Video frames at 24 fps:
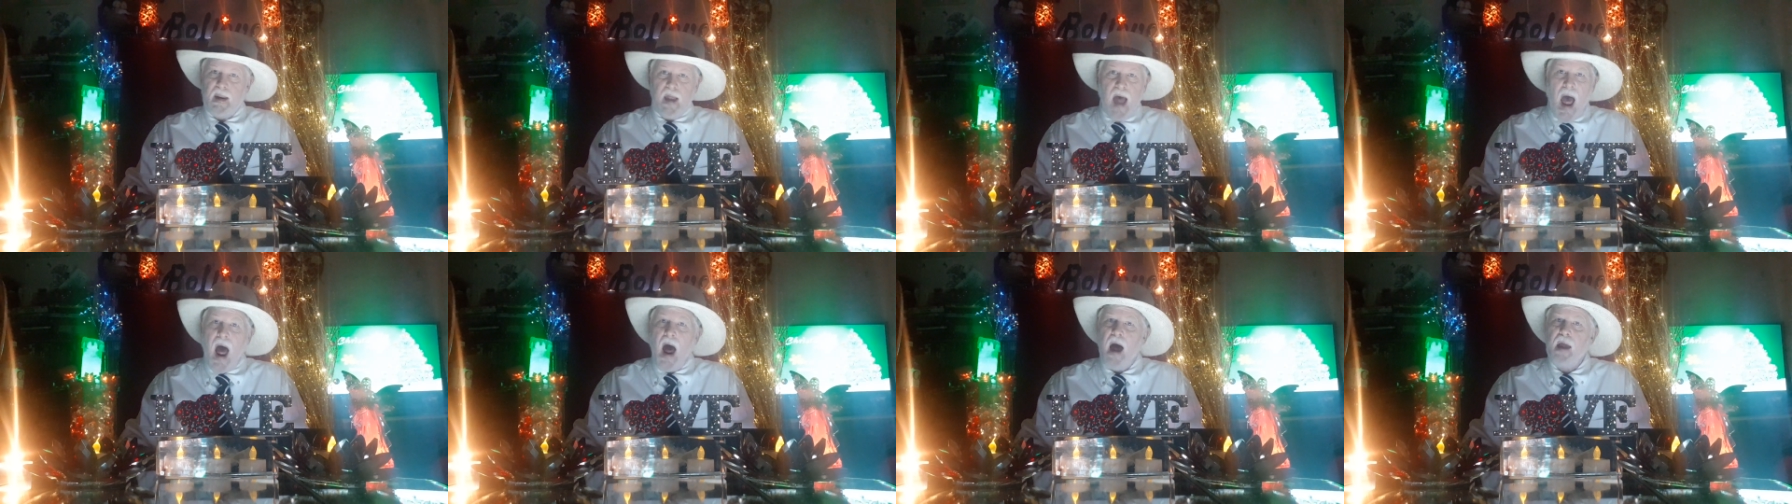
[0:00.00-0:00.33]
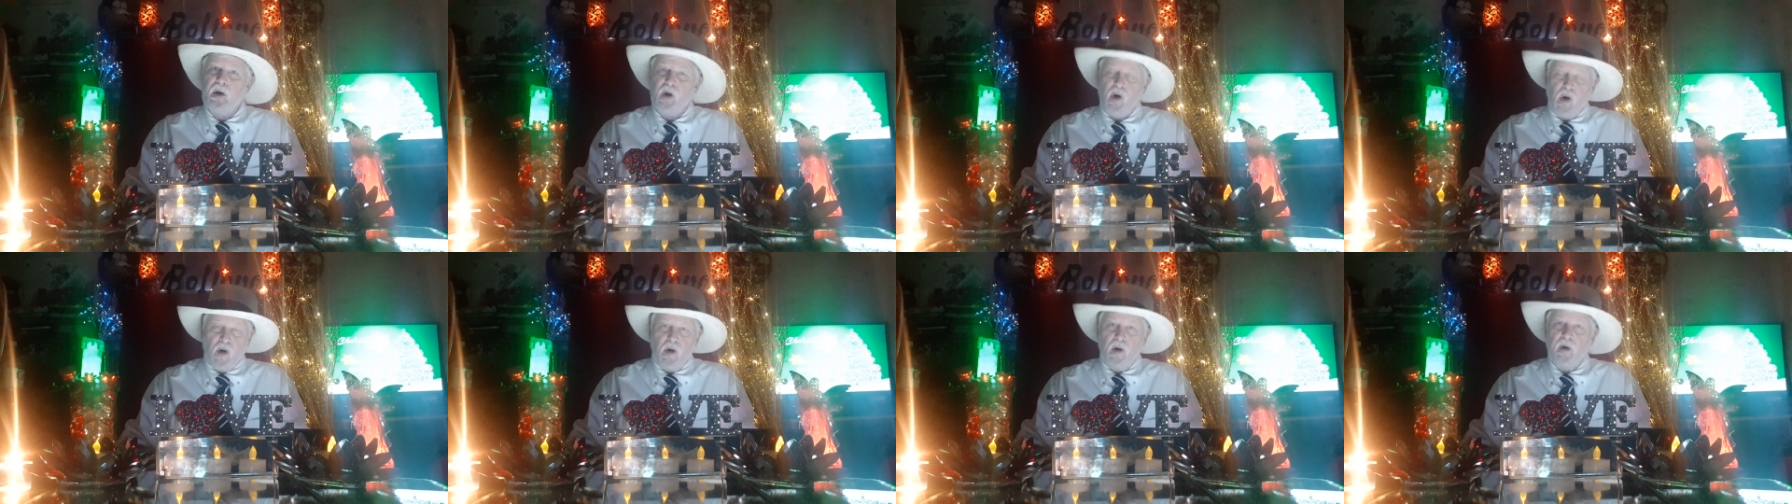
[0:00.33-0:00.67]

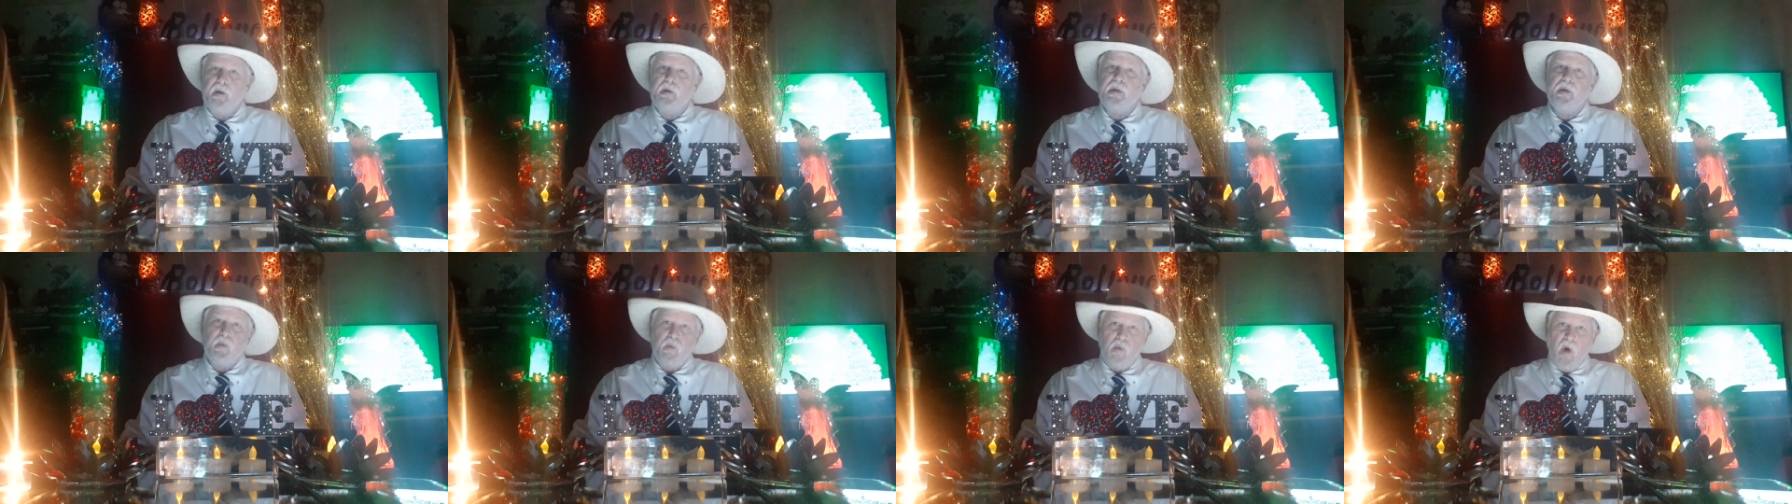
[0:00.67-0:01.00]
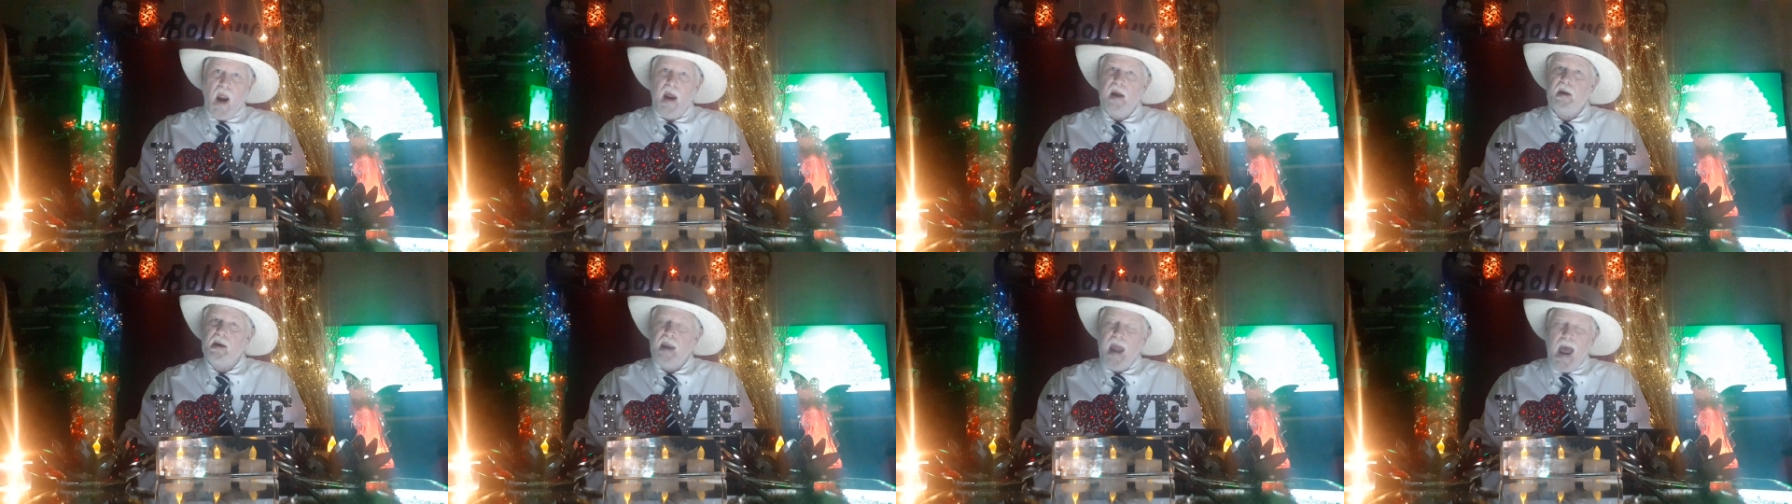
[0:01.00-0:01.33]
on earth
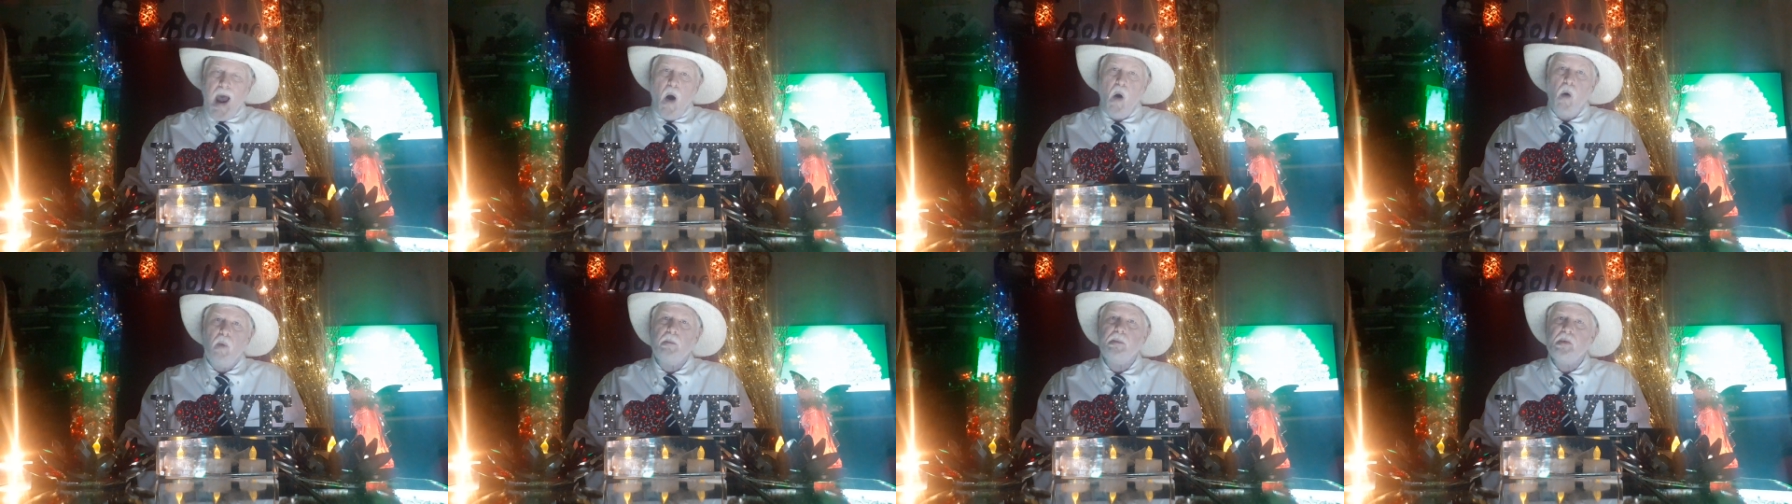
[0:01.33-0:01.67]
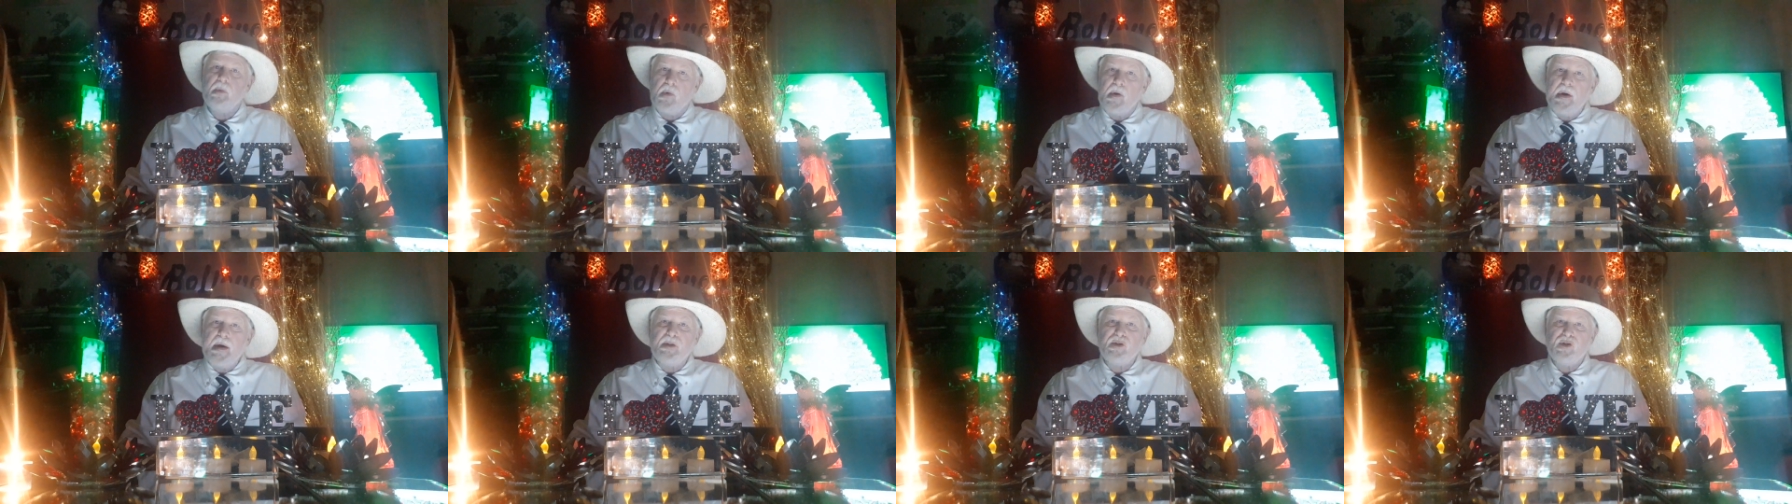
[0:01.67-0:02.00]
right now
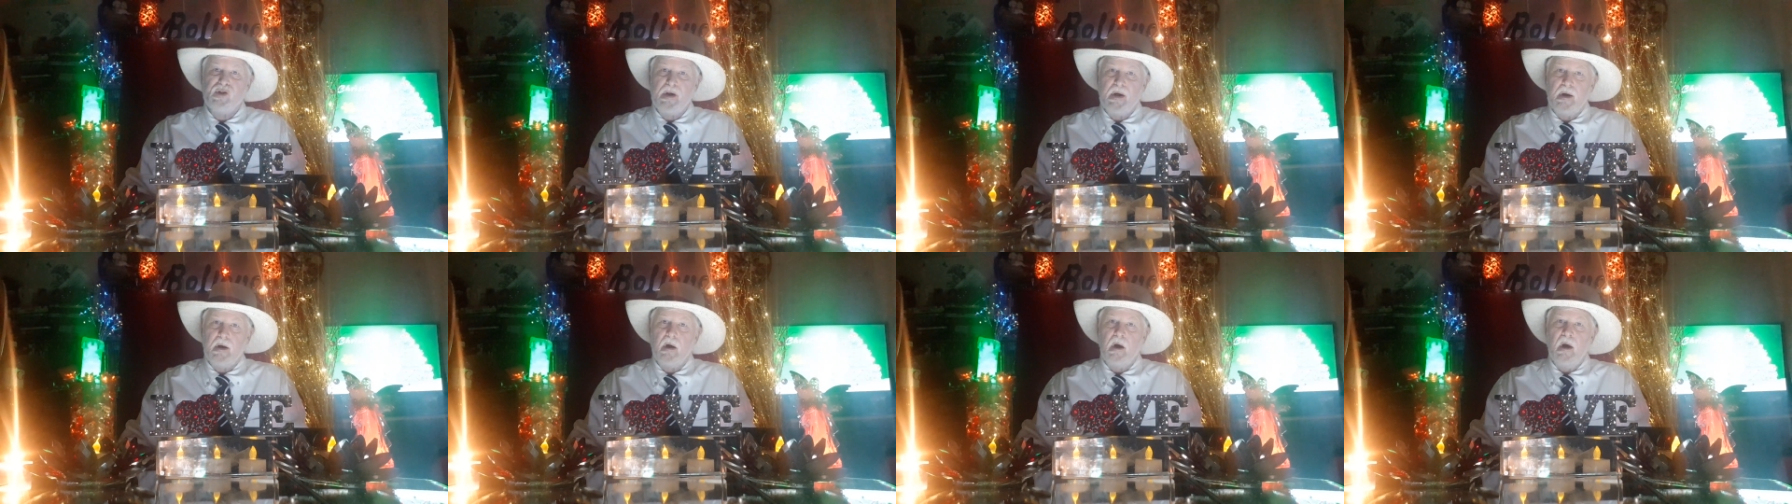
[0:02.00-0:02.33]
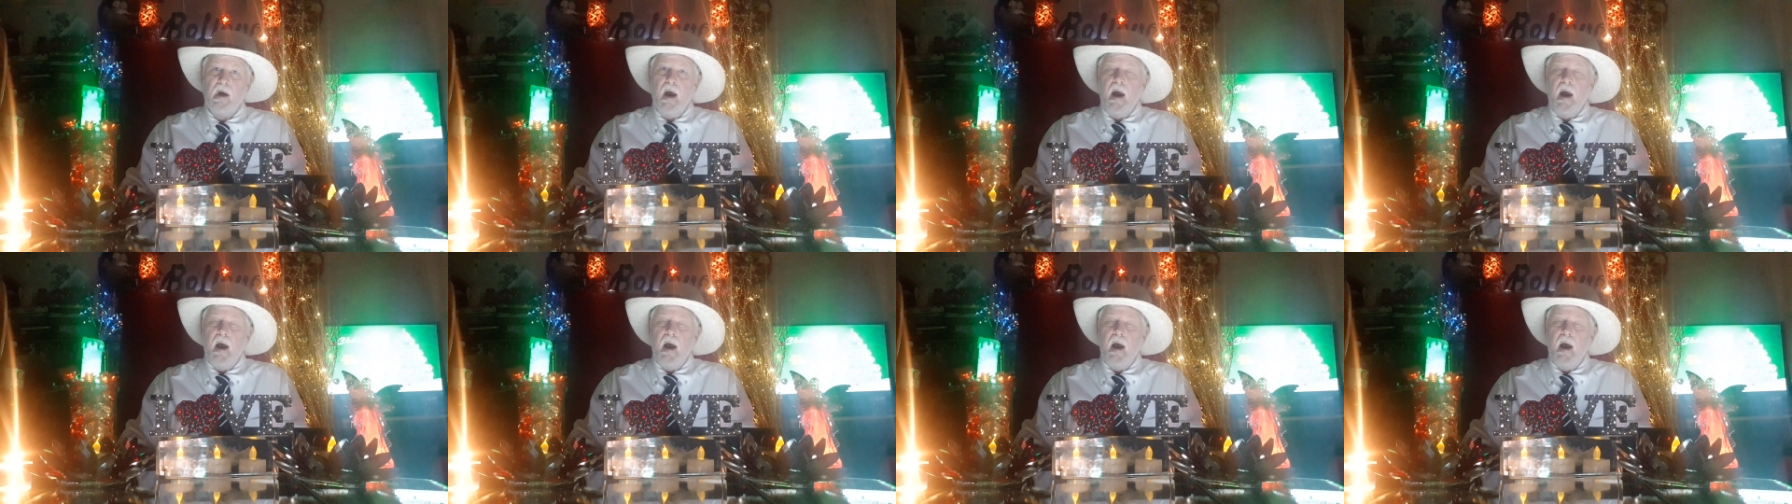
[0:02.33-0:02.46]
preaching.